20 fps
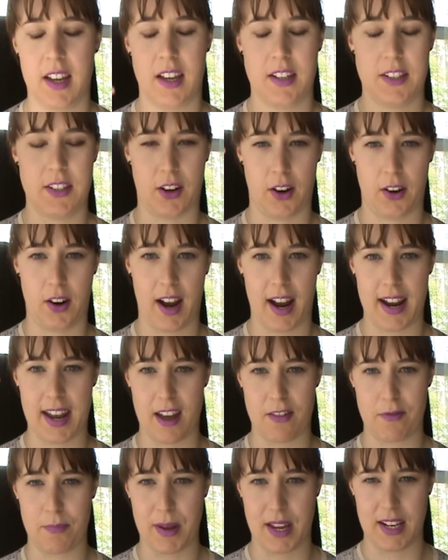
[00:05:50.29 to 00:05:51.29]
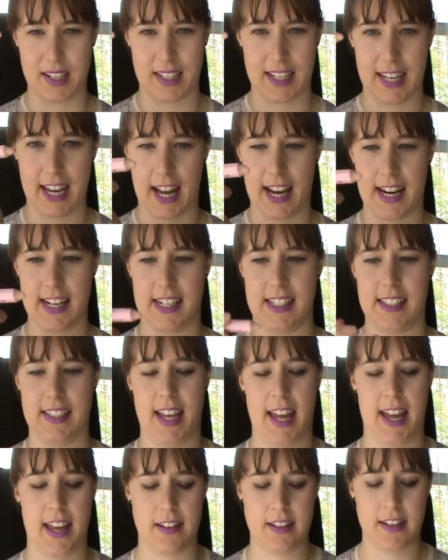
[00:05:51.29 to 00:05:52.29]
So I have been caning
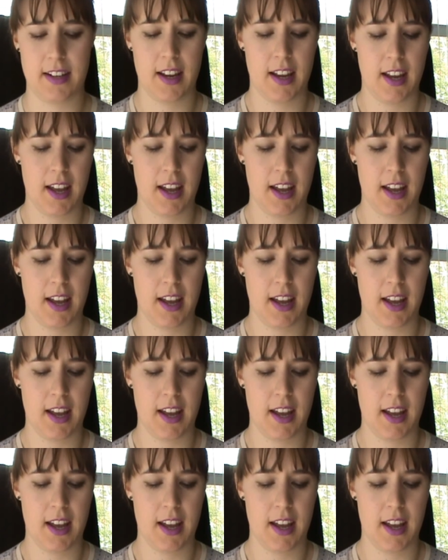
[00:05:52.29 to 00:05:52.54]
that,